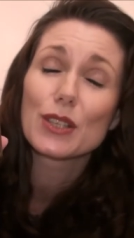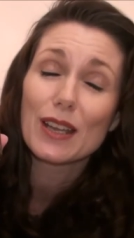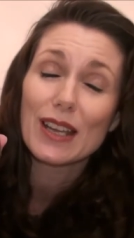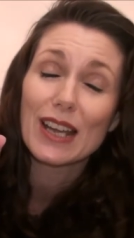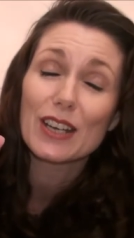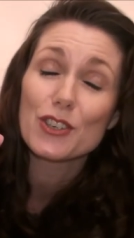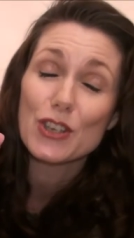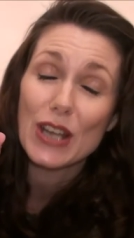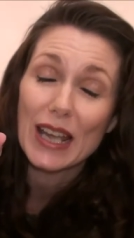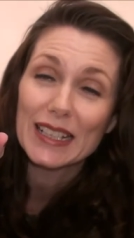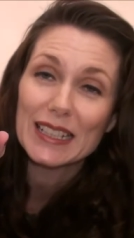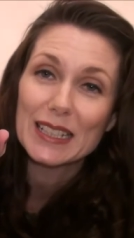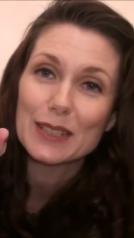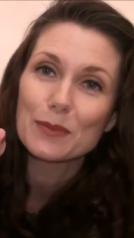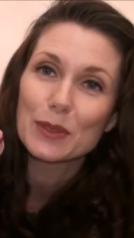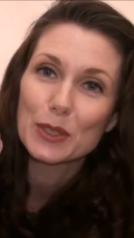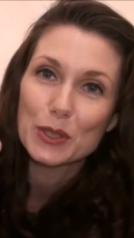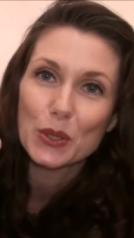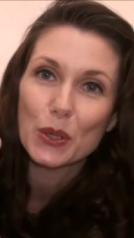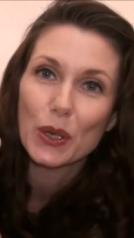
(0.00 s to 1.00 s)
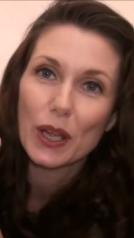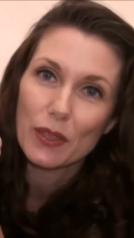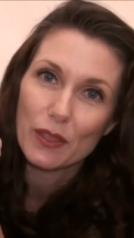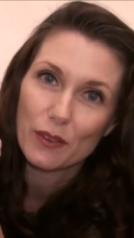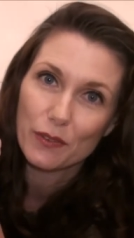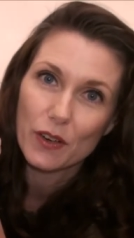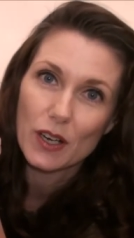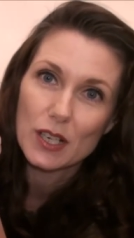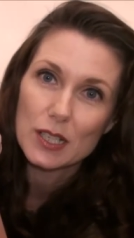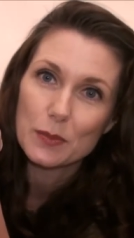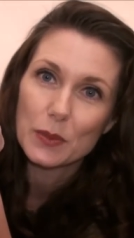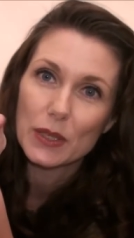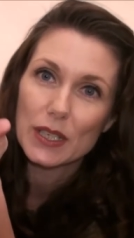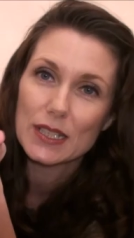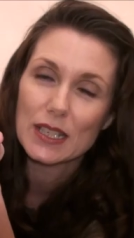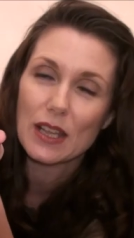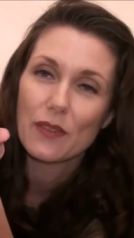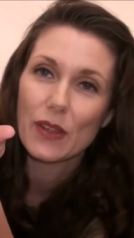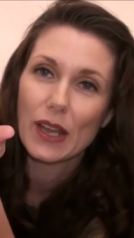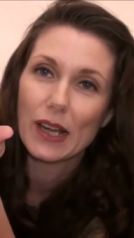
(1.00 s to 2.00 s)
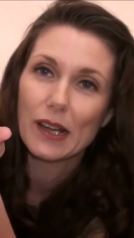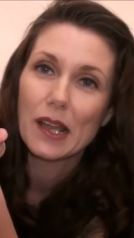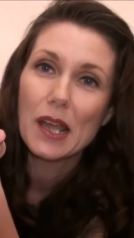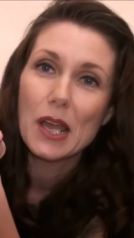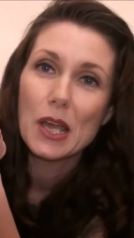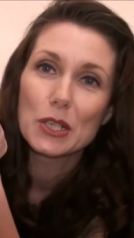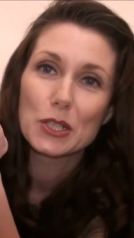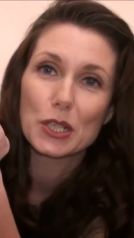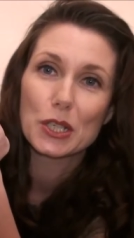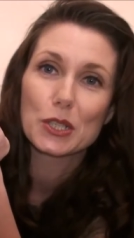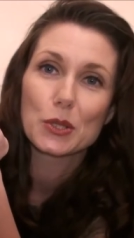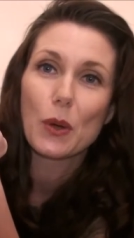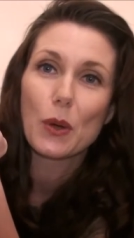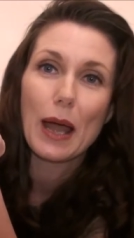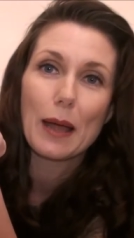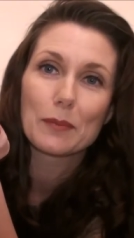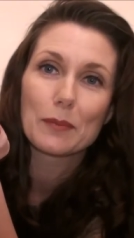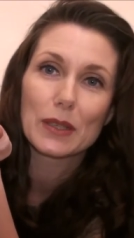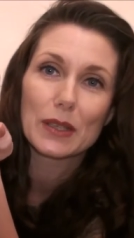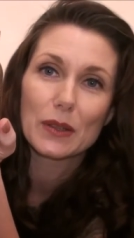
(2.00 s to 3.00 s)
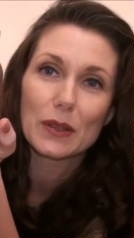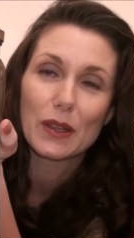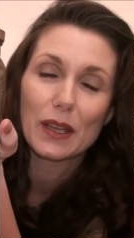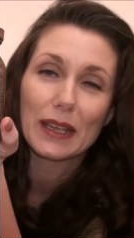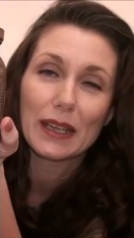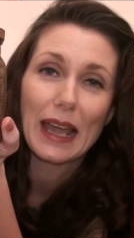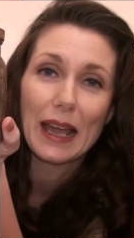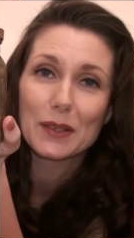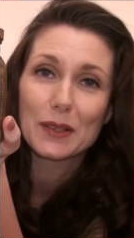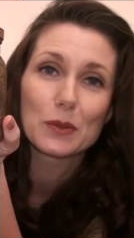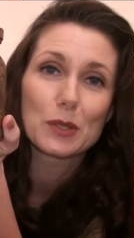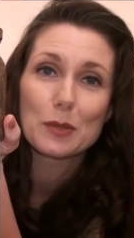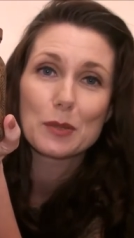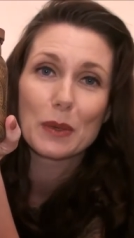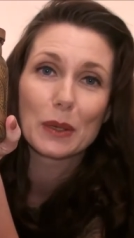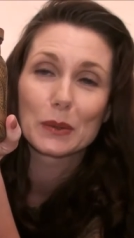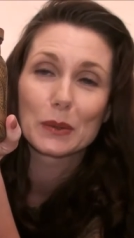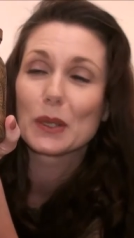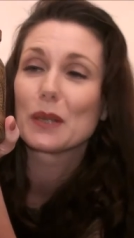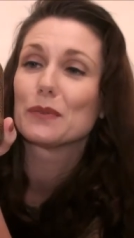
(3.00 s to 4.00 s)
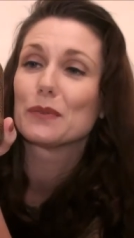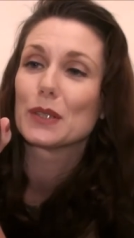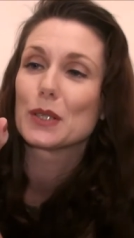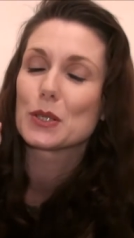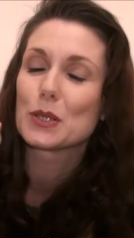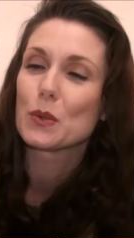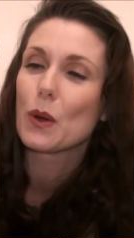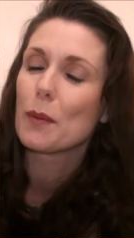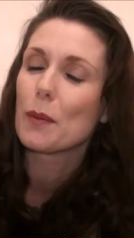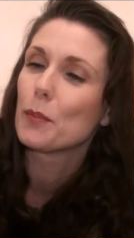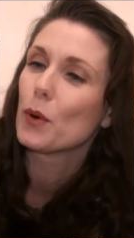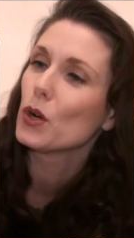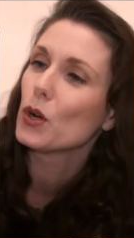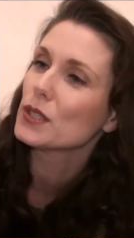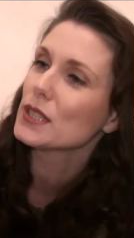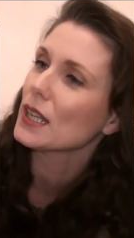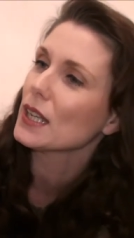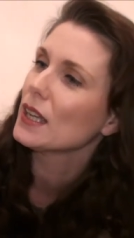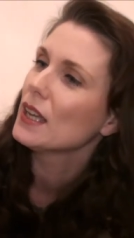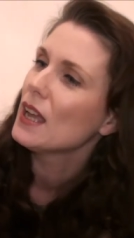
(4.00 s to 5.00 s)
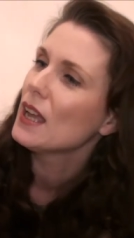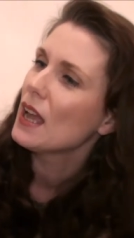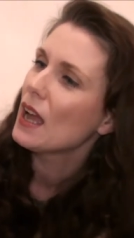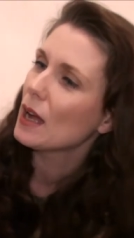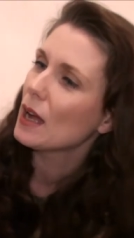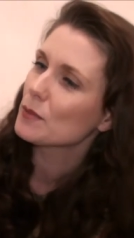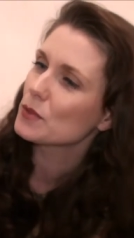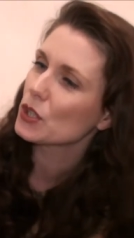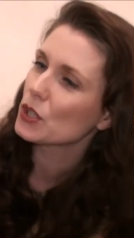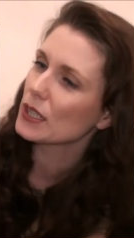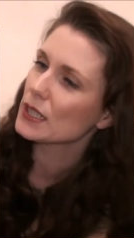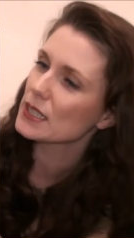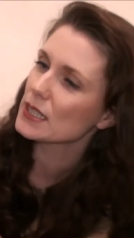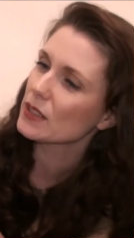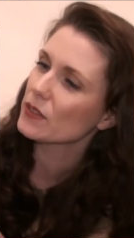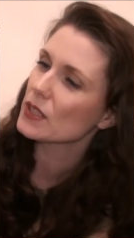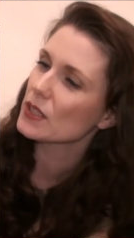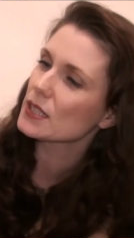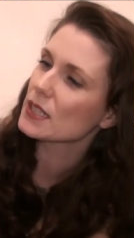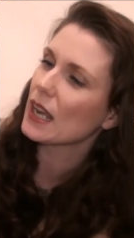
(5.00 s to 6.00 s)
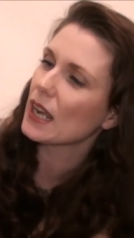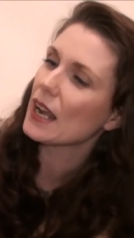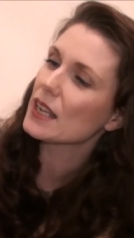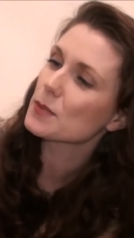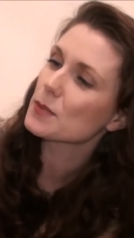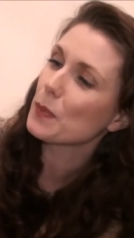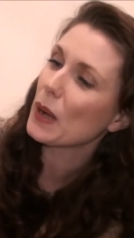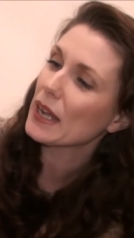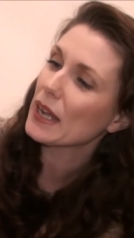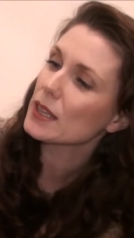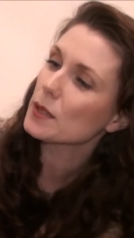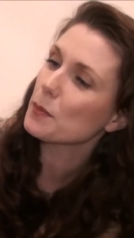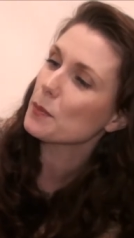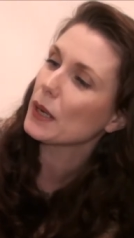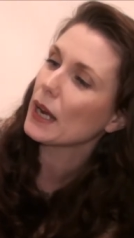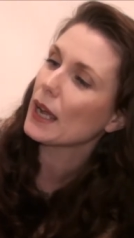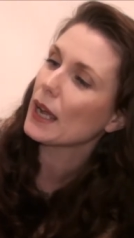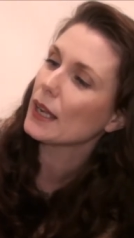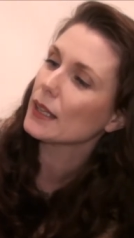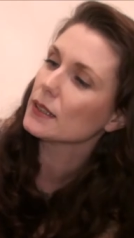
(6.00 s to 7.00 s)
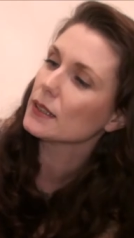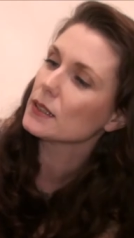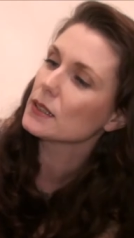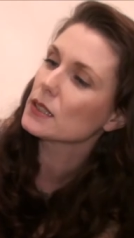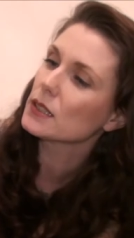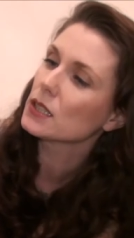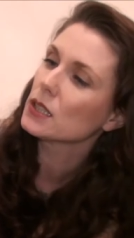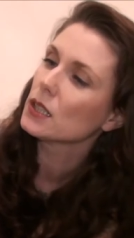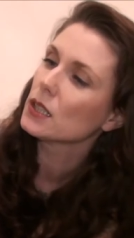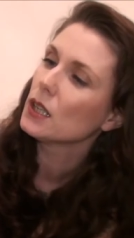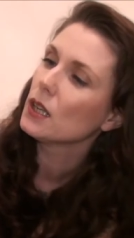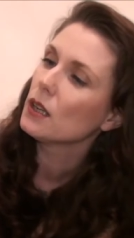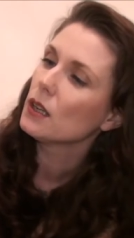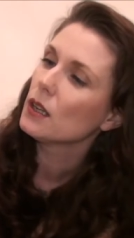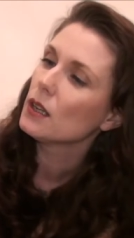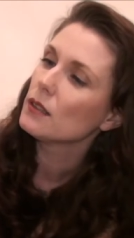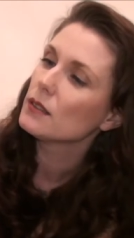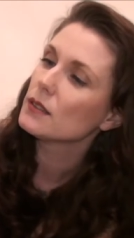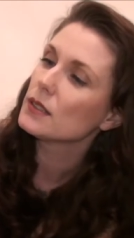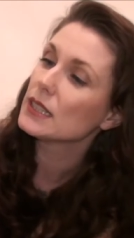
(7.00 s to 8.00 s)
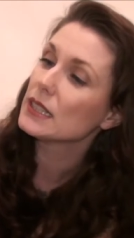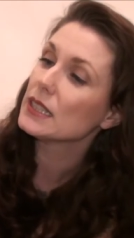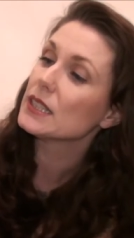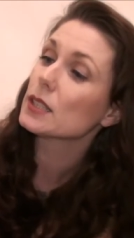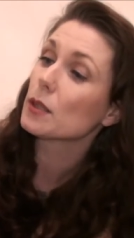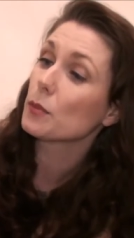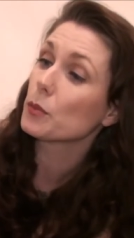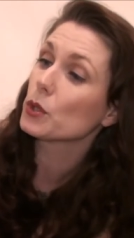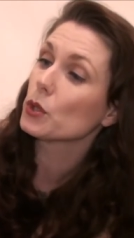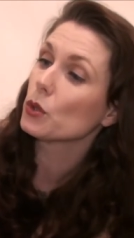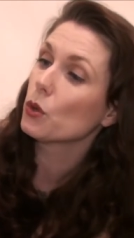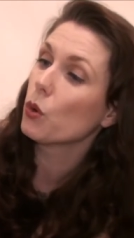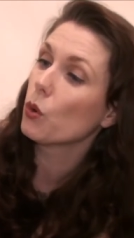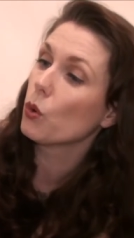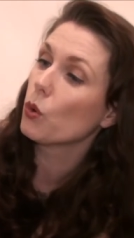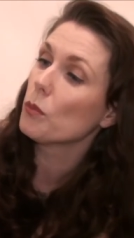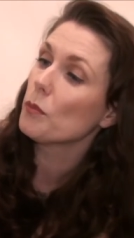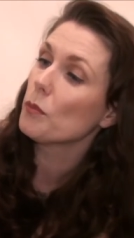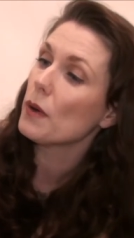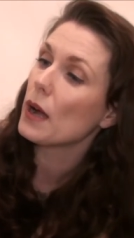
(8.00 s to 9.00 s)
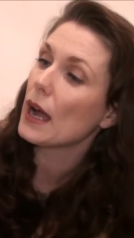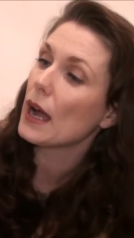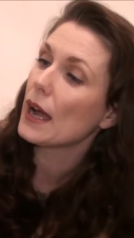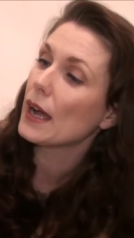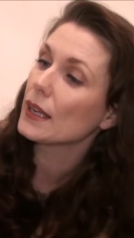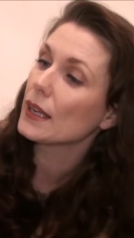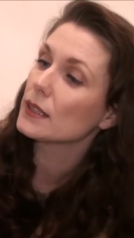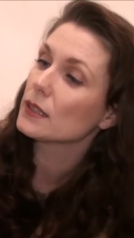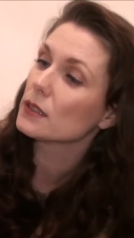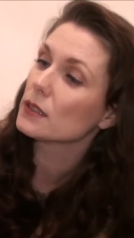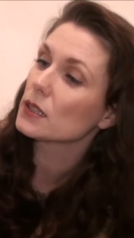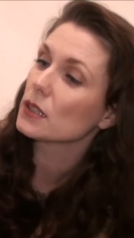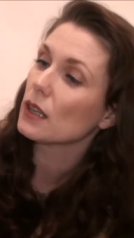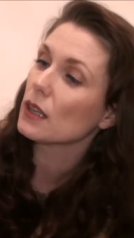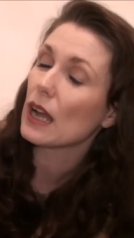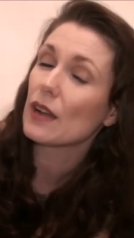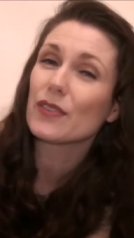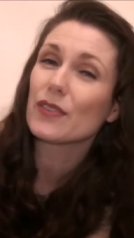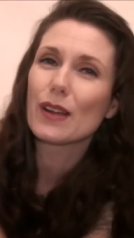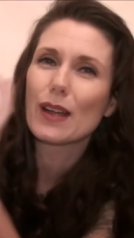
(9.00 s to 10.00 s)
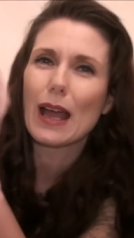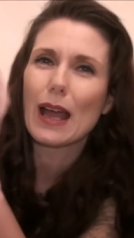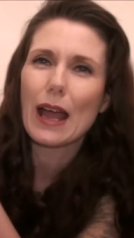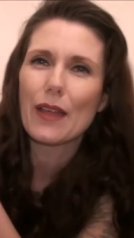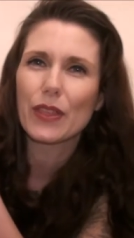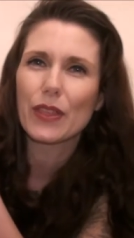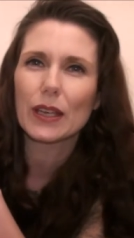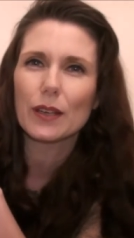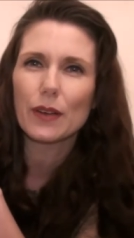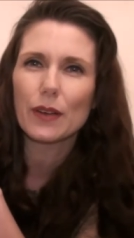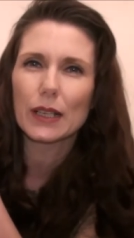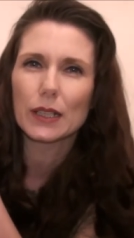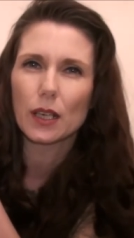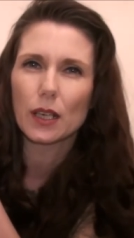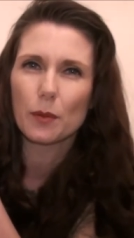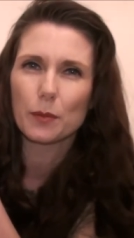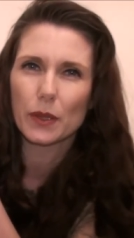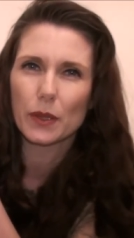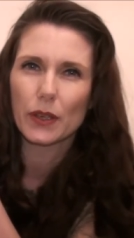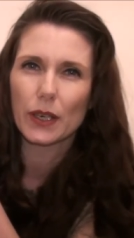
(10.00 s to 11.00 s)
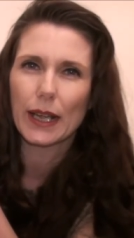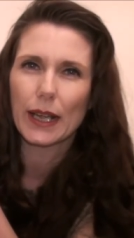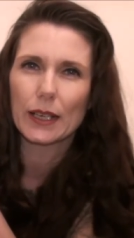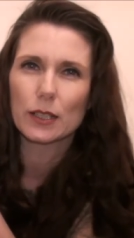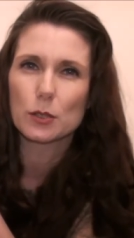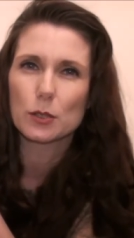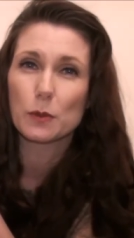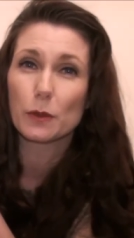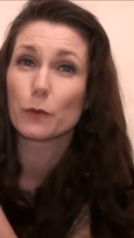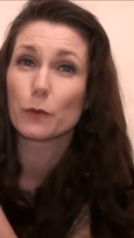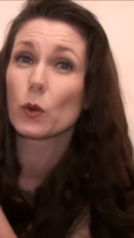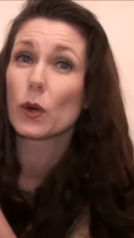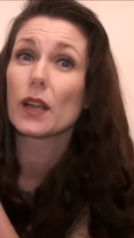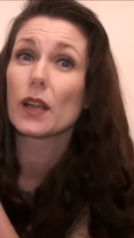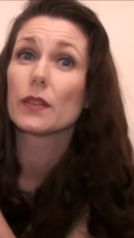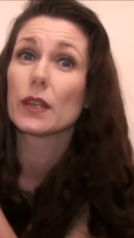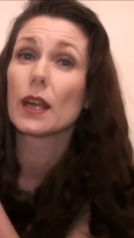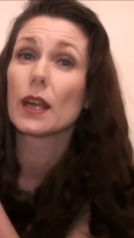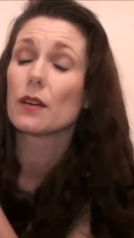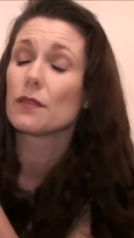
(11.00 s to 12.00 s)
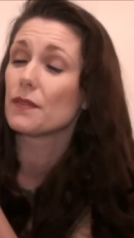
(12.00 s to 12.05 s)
attracted me to it in the first place and then just so happened that the candle smelled lovely so I bought it. I'm trying to see the set. It's by the brand DW Home and I, th I think I've had a couple of their candles before and they are